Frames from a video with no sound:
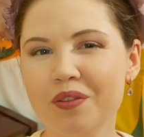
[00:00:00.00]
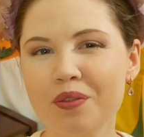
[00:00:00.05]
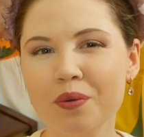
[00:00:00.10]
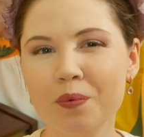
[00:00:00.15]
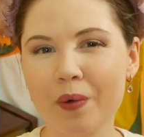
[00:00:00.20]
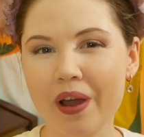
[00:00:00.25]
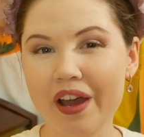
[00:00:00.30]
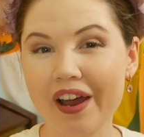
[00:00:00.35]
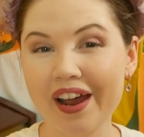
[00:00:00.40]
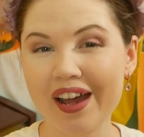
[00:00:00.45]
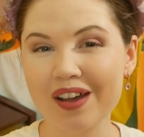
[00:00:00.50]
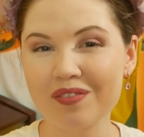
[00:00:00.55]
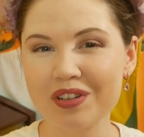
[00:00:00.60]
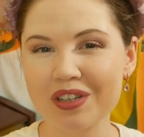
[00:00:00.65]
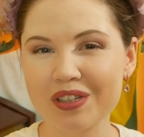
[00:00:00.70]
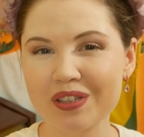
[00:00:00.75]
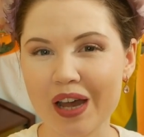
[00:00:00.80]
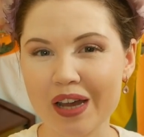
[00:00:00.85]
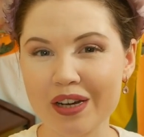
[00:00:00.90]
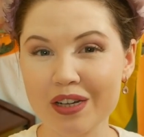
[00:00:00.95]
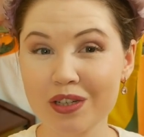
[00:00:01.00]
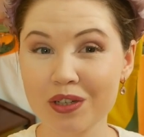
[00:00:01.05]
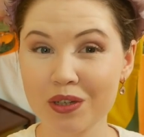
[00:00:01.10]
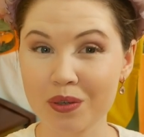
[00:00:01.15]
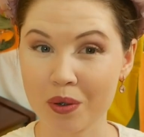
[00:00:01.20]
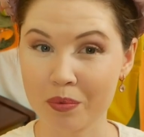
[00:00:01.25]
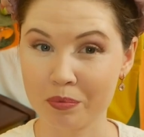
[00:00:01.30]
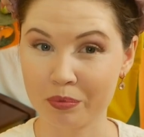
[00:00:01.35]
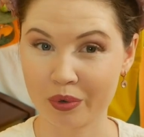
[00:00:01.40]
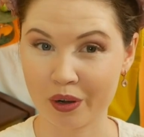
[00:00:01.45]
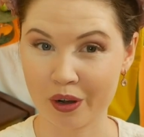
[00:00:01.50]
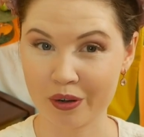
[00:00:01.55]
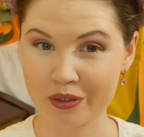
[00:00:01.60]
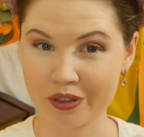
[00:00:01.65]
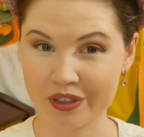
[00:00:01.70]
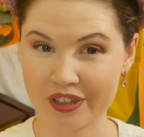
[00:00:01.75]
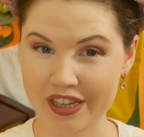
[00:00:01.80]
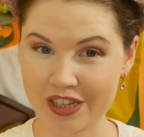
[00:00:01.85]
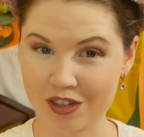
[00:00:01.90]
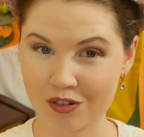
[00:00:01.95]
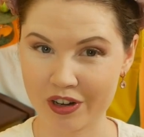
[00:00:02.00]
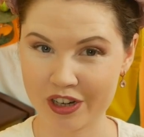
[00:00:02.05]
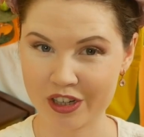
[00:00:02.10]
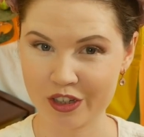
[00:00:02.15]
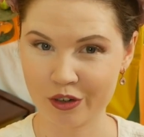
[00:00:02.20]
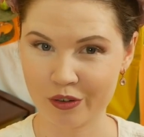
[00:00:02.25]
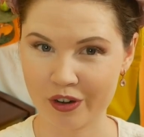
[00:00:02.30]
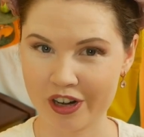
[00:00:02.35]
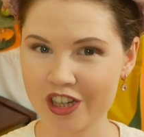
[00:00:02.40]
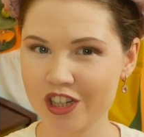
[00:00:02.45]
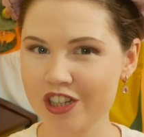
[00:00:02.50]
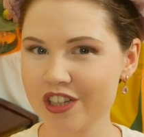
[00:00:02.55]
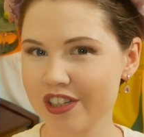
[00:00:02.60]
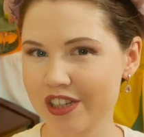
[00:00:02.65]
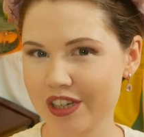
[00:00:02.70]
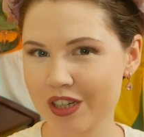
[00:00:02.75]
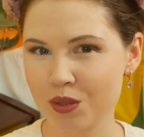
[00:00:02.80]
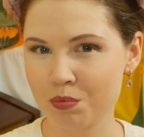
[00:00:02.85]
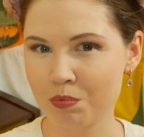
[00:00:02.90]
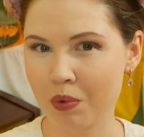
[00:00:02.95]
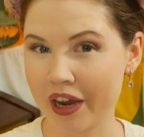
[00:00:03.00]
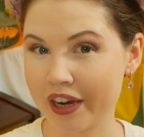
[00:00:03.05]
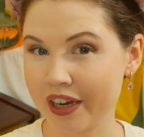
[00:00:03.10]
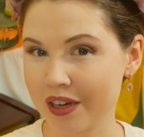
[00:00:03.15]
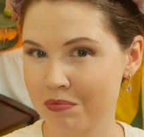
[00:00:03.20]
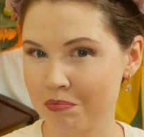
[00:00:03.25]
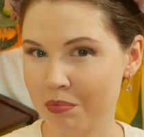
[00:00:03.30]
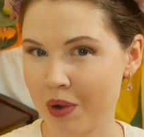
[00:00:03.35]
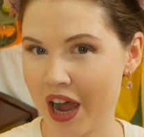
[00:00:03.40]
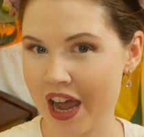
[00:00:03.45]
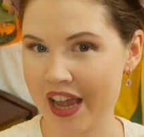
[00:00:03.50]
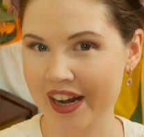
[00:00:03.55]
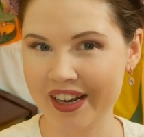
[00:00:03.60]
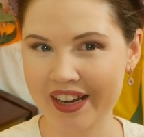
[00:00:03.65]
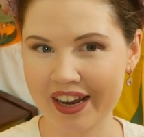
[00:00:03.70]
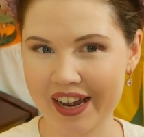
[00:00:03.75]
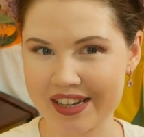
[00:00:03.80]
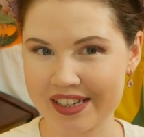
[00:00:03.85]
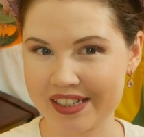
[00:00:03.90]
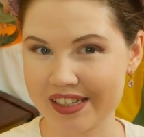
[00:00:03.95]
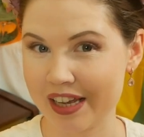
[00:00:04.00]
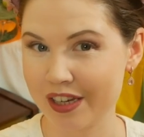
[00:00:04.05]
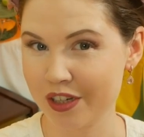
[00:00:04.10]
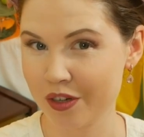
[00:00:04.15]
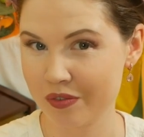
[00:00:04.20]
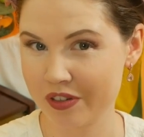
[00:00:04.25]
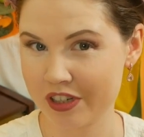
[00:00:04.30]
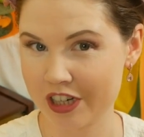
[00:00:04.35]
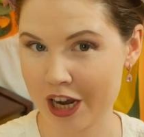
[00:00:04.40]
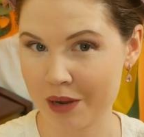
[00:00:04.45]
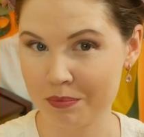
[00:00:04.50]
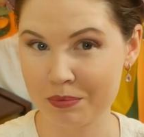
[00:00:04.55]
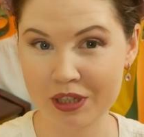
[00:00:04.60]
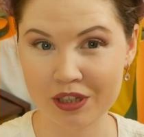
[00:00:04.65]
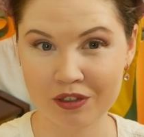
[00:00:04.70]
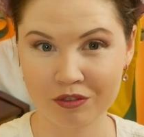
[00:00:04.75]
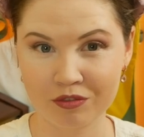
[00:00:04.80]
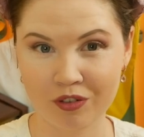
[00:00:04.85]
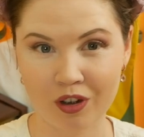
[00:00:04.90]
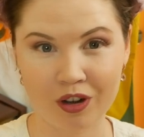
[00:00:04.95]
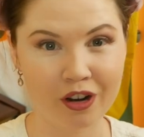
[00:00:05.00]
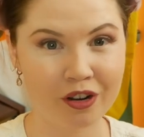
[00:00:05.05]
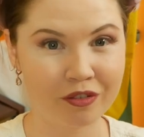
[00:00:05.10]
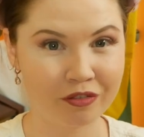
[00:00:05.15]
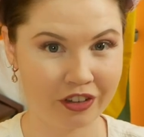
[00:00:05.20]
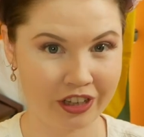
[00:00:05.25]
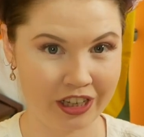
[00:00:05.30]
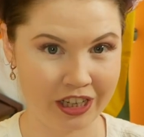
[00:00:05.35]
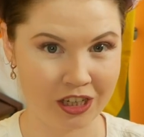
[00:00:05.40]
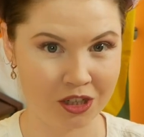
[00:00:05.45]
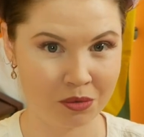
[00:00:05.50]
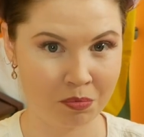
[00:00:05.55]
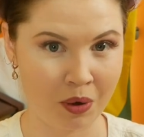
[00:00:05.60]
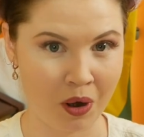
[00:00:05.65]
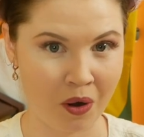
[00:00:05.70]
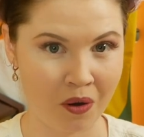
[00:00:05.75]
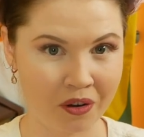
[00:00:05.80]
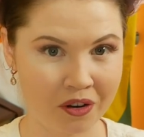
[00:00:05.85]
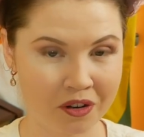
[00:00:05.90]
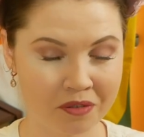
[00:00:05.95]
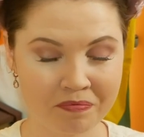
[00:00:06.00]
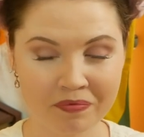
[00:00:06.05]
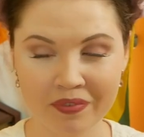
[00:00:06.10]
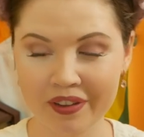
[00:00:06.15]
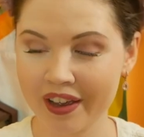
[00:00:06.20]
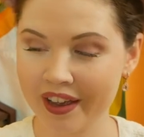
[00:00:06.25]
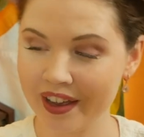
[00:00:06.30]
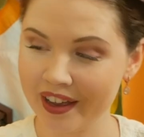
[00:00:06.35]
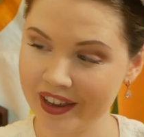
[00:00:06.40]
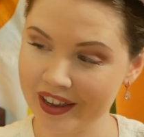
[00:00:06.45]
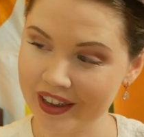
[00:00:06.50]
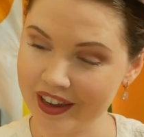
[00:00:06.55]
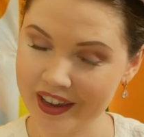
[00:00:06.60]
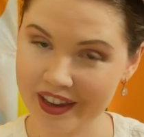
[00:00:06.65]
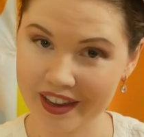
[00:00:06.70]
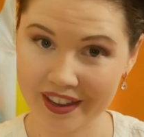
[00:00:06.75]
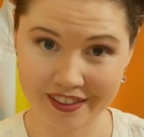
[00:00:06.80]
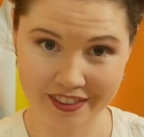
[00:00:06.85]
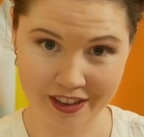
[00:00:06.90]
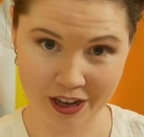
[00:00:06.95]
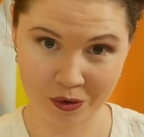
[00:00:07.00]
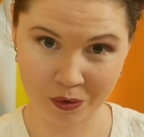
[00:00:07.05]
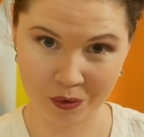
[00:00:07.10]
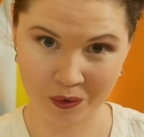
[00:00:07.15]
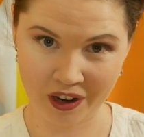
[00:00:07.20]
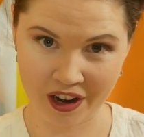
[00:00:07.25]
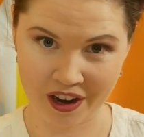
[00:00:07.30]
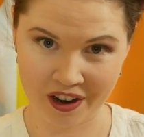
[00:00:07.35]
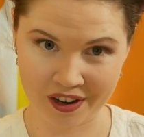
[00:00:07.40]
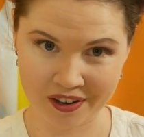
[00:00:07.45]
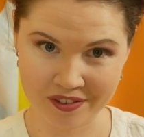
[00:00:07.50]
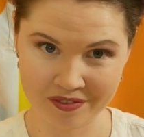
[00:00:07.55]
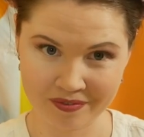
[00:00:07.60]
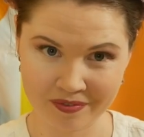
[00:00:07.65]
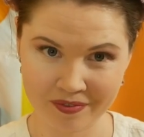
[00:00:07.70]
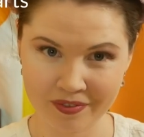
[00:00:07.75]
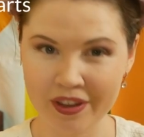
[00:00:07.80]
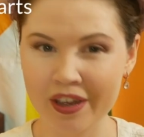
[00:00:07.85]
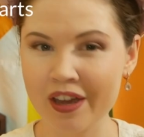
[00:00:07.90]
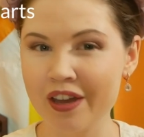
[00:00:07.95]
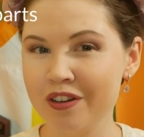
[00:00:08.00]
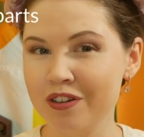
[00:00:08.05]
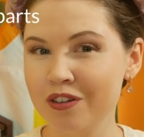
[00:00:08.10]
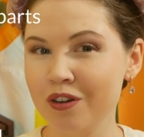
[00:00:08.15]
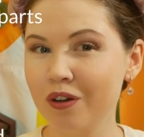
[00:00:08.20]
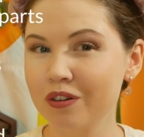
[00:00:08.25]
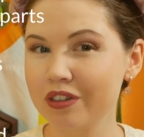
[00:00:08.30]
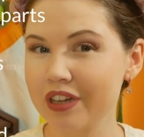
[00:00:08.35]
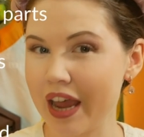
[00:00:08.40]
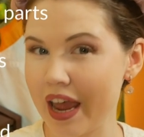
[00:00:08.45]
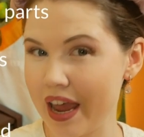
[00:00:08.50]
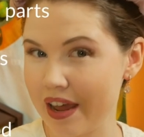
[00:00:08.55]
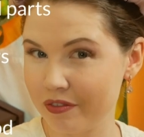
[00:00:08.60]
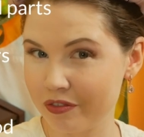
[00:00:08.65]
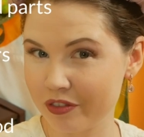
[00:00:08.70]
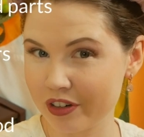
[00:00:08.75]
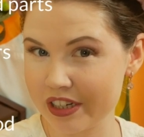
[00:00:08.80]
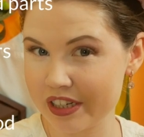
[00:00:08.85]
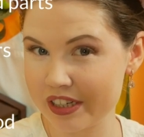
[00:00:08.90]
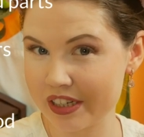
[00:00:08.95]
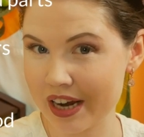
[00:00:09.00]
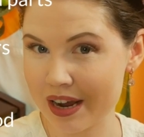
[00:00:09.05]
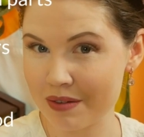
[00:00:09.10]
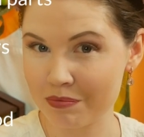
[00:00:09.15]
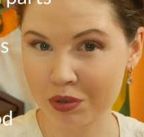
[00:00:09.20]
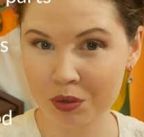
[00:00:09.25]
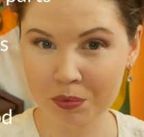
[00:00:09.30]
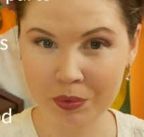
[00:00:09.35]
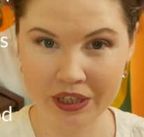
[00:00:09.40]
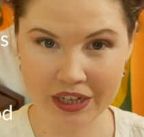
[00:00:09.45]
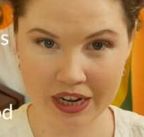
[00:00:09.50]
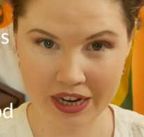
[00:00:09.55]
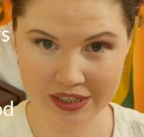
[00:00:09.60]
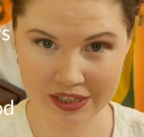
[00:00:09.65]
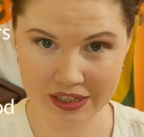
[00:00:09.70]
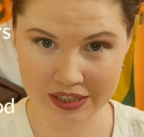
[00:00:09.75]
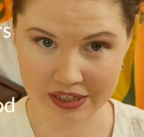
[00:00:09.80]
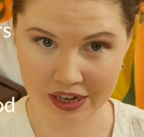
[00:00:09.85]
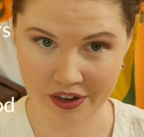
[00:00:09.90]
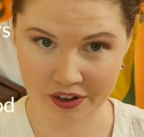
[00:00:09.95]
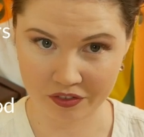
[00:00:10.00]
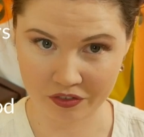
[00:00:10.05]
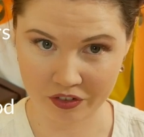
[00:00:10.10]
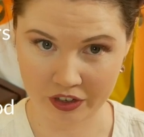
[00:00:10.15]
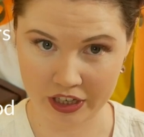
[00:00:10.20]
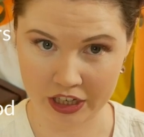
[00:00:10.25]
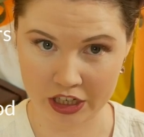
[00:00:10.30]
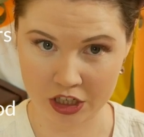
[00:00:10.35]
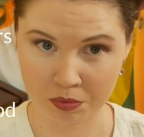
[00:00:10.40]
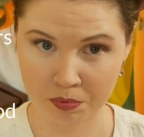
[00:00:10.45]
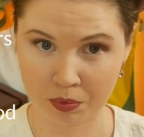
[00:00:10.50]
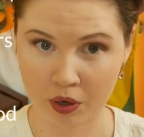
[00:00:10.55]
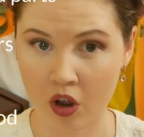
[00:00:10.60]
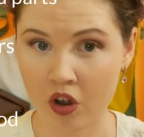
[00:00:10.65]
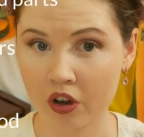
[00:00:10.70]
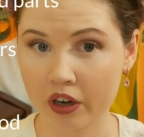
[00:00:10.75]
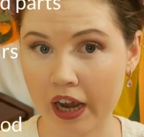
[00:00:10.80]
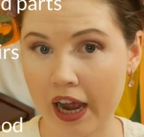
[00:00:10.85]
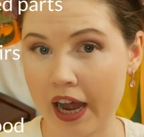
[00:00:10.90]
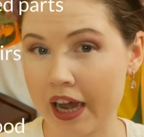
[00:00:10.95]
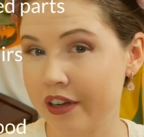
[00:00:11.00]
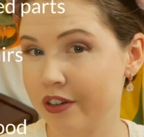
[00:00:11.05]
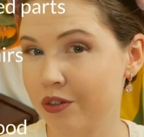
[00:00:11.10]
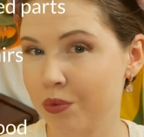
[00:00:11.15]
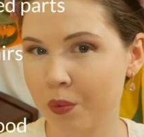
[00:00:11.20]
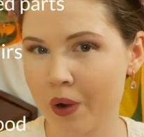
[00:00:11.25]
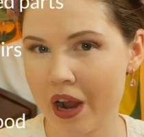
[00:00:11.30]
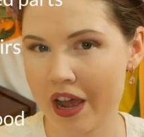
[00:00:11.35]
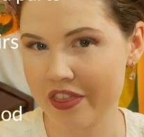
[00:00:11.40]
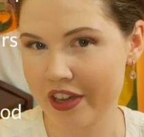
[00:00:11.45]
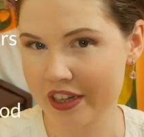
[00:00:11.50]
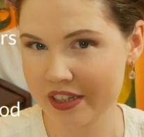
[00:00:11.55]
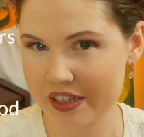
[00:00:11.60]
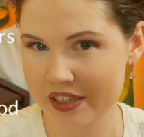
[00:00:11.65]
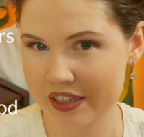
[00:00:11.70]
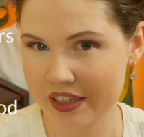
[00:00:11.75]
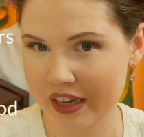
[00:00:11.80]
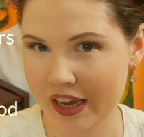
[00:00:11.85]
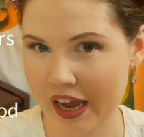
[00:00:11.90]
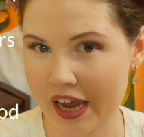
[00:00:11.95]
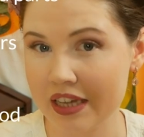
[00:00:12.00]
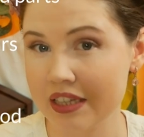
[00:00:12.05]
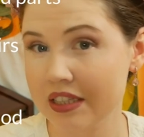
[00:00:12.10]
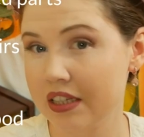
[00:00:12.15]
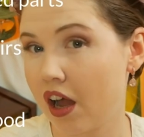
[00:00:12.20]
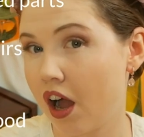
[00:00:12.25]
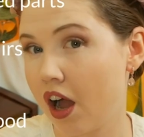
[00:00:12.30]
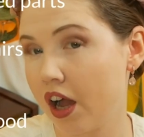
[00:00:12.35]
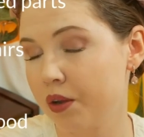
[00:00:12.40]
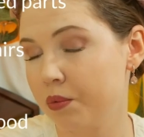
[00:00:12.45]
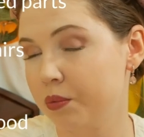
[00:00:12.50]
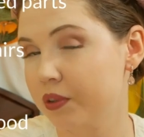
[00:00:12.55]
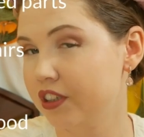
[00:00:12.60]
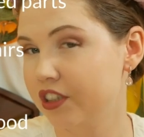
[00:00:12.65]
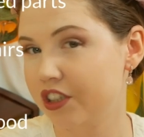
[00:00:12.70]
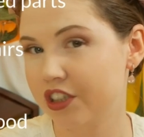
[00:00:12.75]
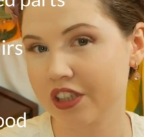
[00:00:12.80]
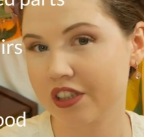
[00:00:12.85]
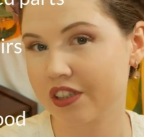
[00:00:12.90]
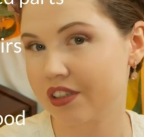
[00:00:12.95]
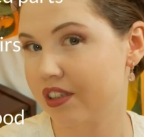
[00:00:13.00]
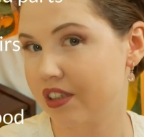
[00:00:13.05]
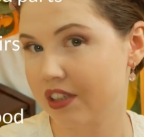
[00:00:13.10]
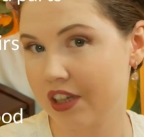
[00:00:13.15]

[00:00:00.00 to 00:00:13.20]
The way I have decided to approach these restorations is by compiling a set of steps to follow for each block. Here they all are. Not every step will be necessary for each block, and where that is the case, I will just